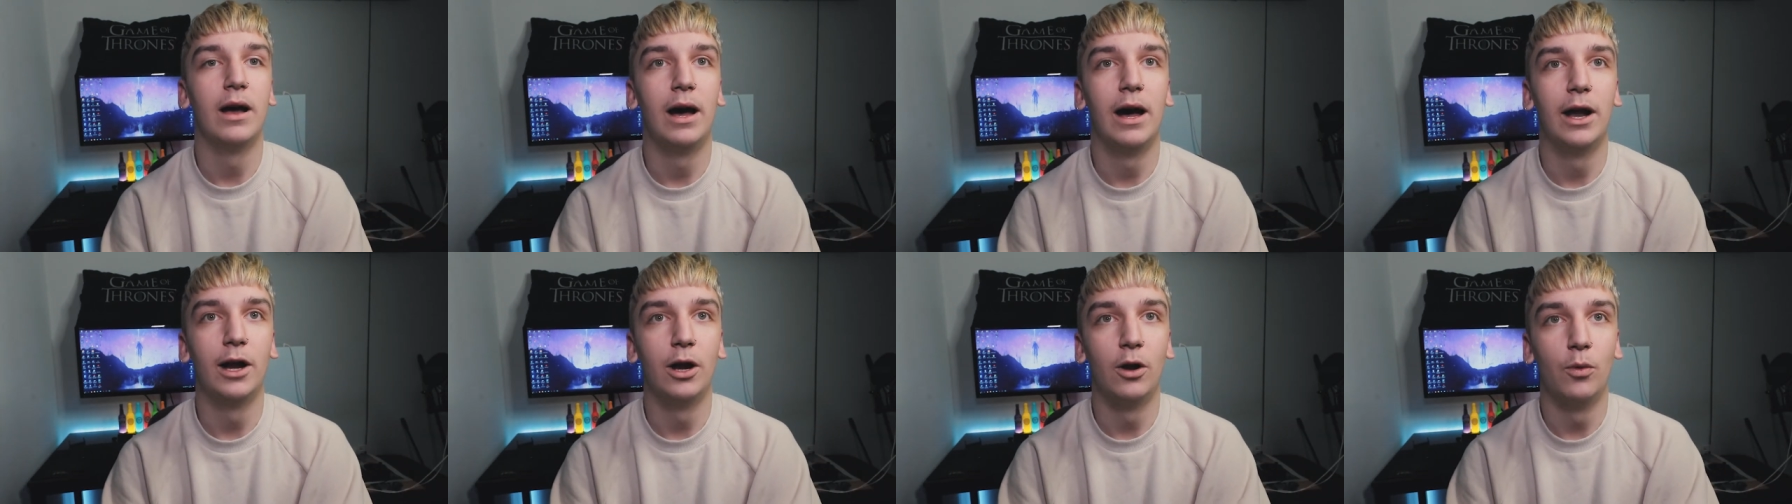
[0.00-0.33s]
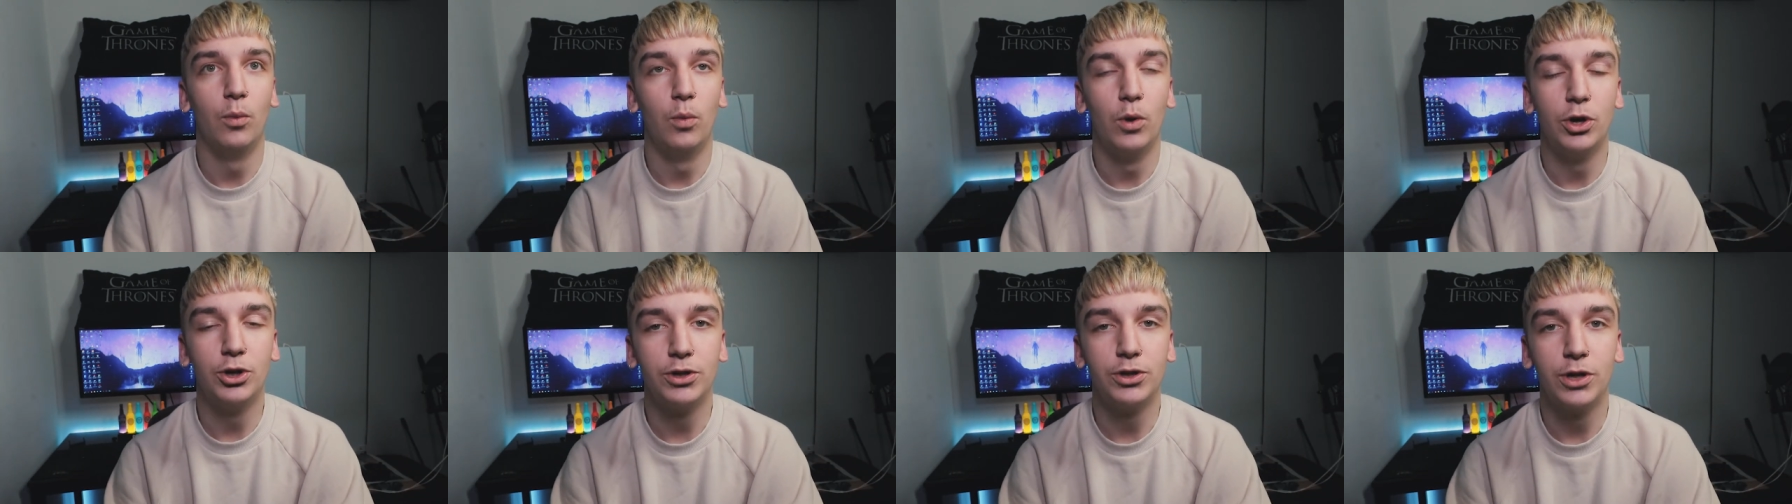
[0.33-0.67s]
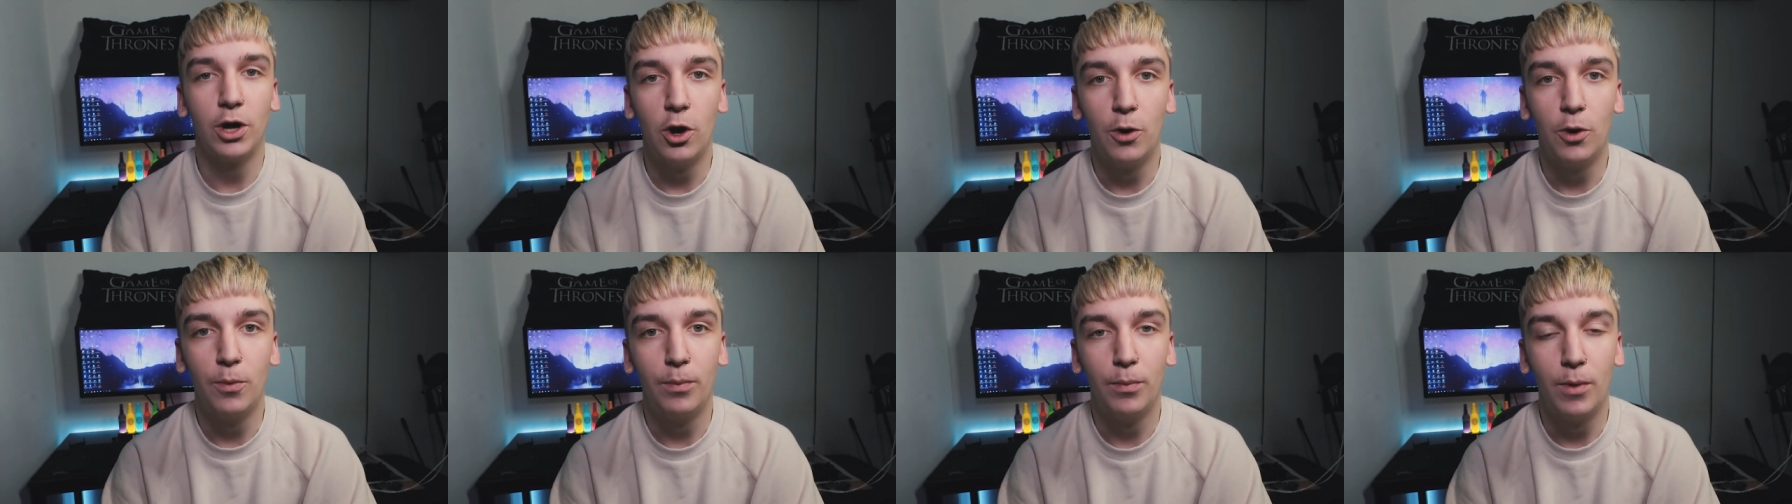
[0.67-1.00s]
and I wish to
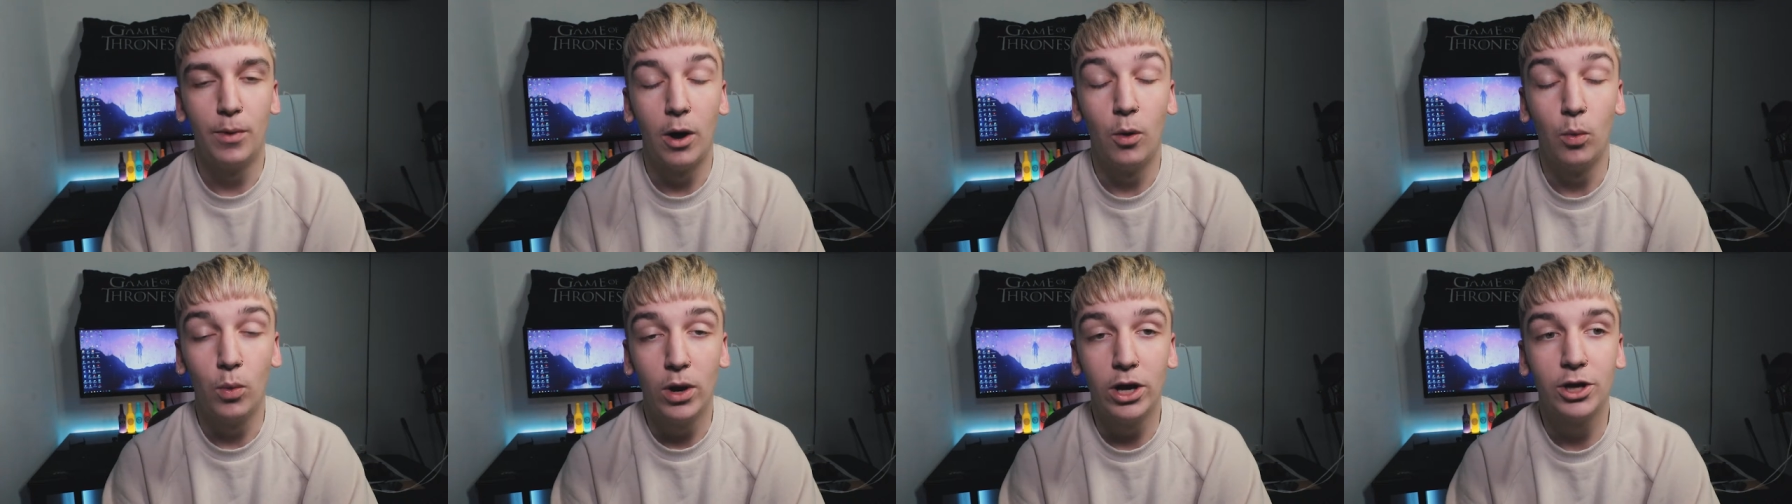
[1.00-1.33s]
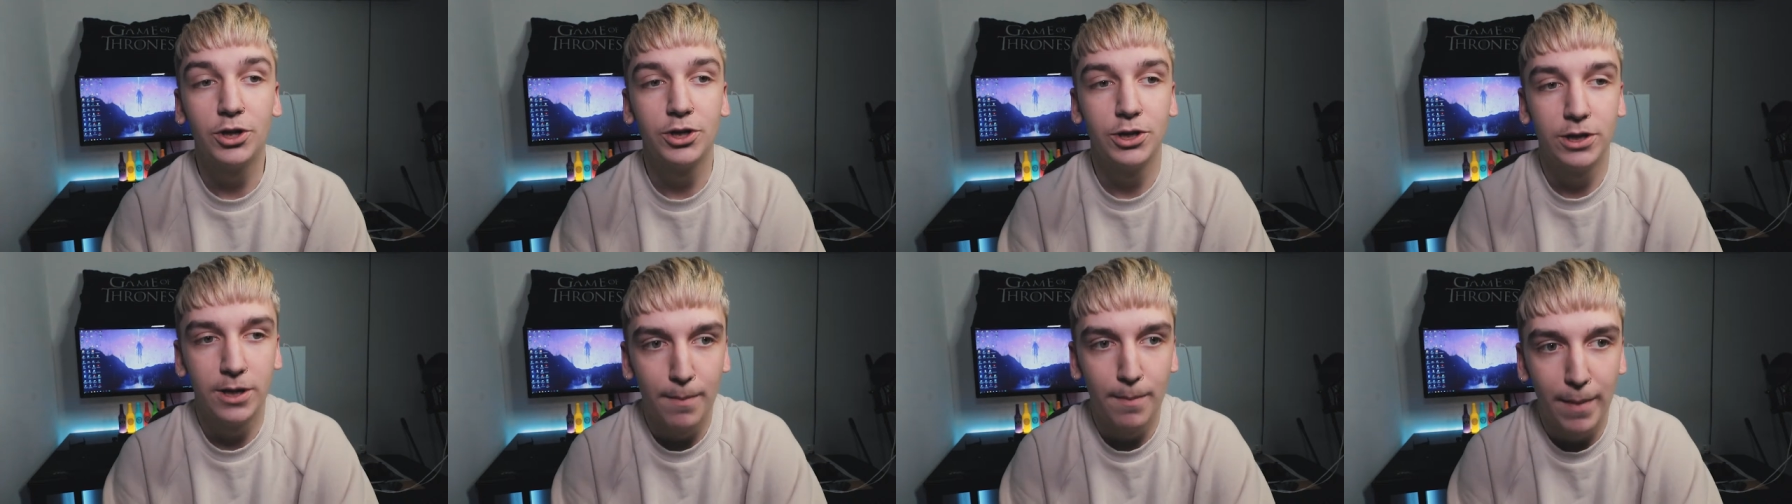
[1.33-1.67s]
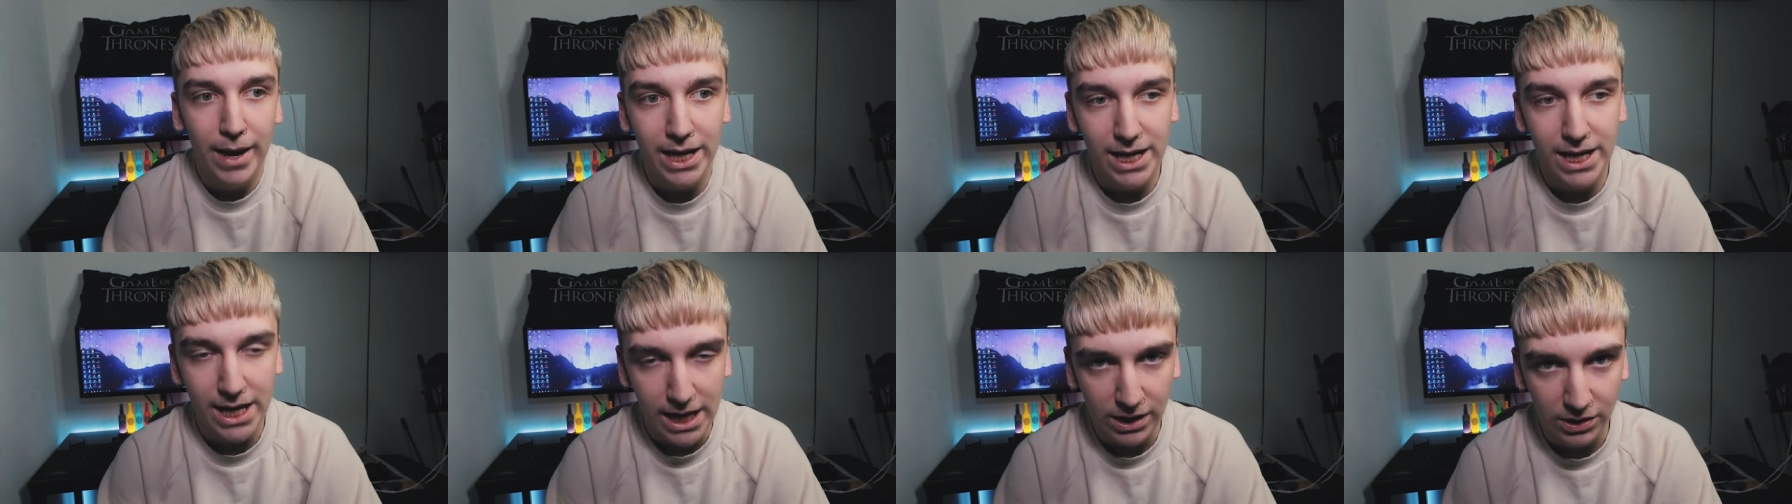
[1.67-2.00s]
hope, I wish to
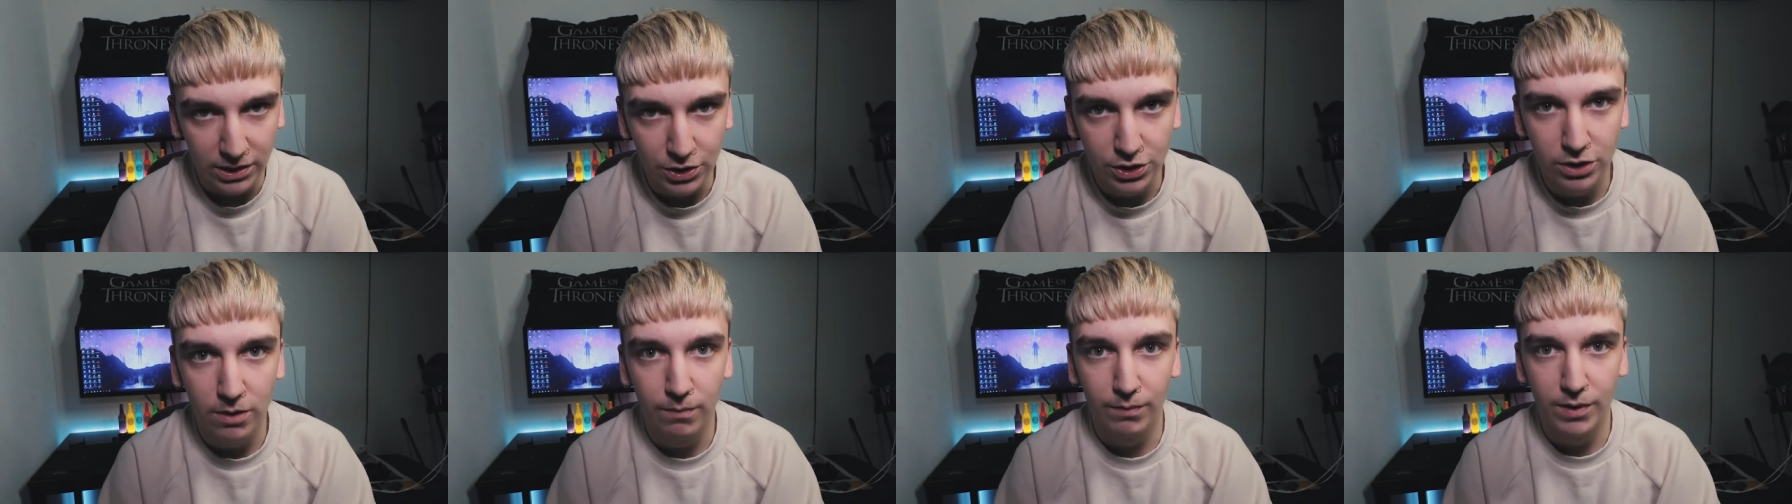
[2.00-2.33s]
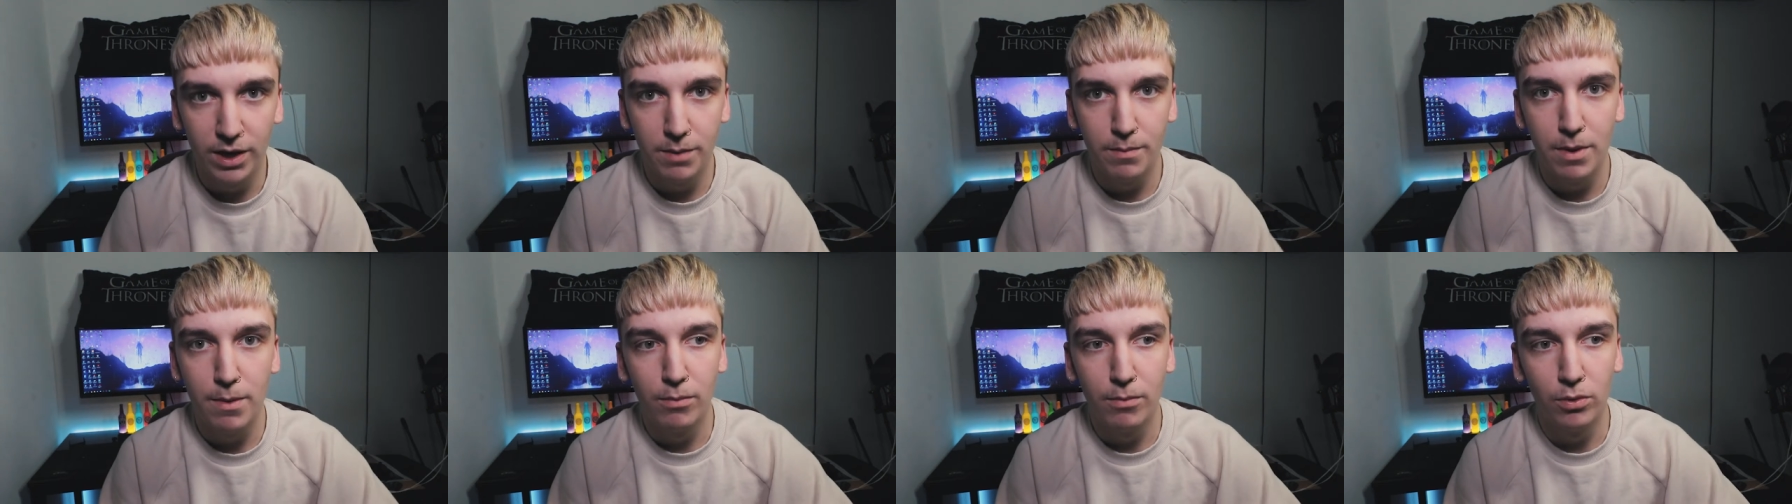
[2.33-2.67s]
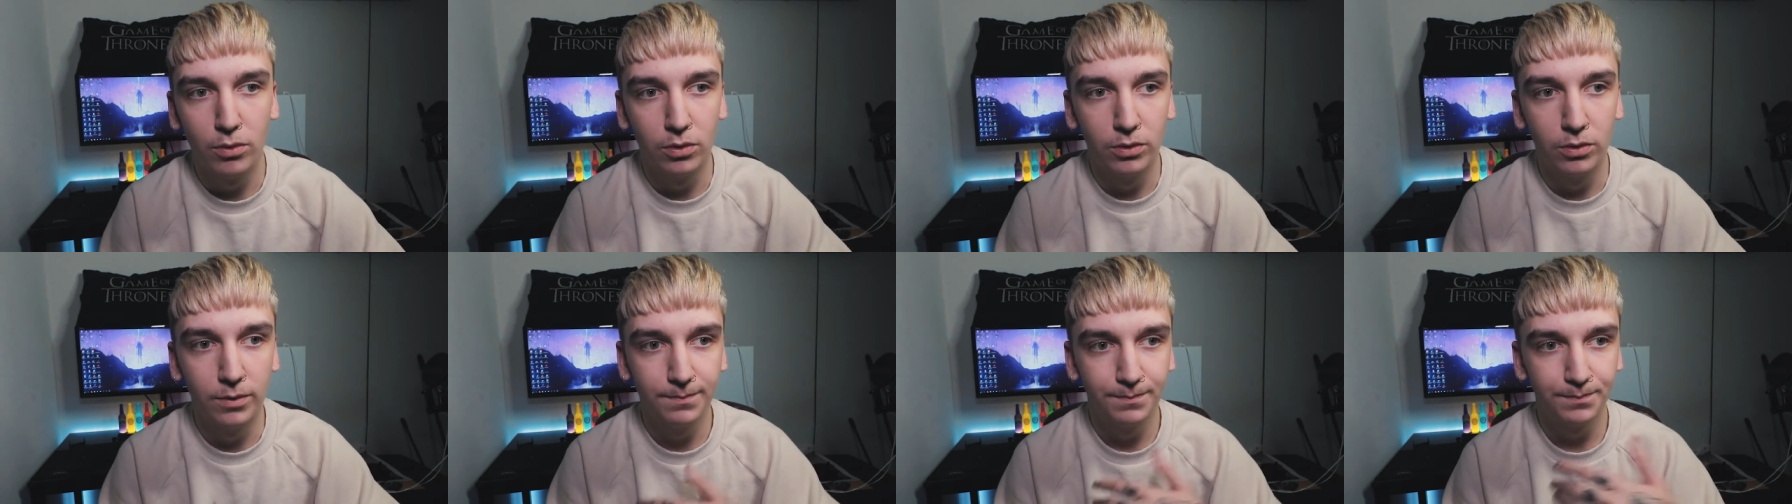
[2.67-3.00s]
make it into something a bit
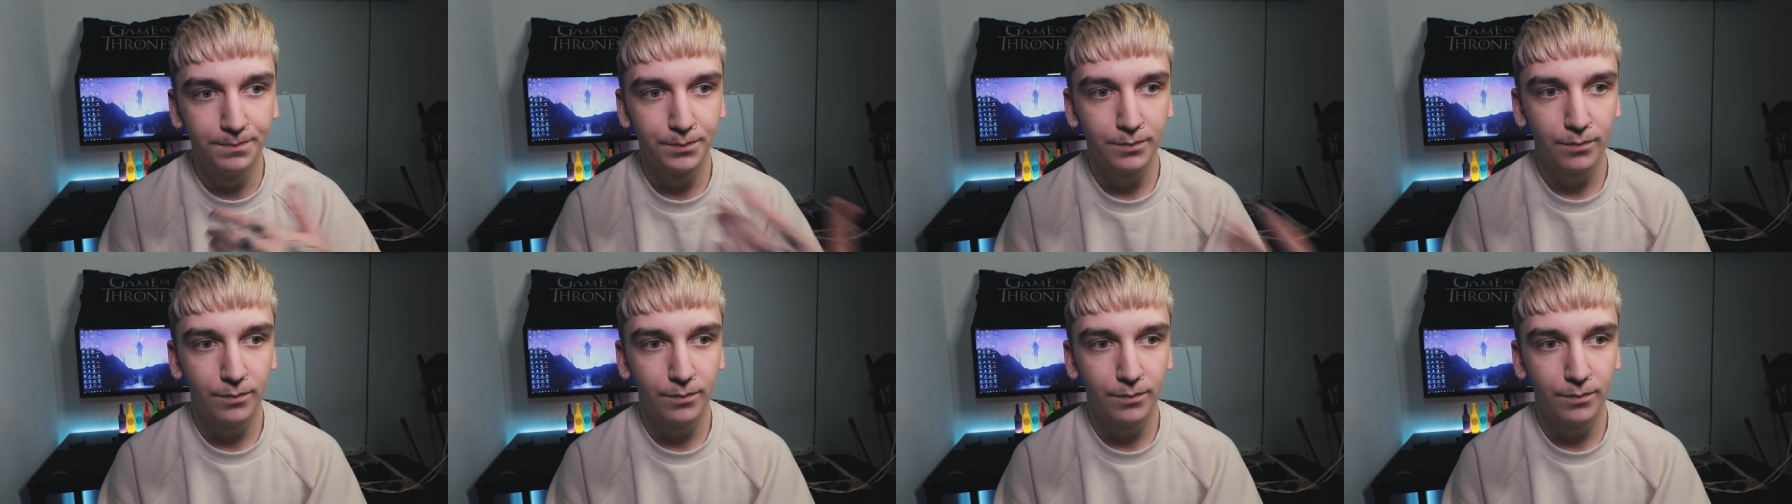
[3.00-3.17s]
more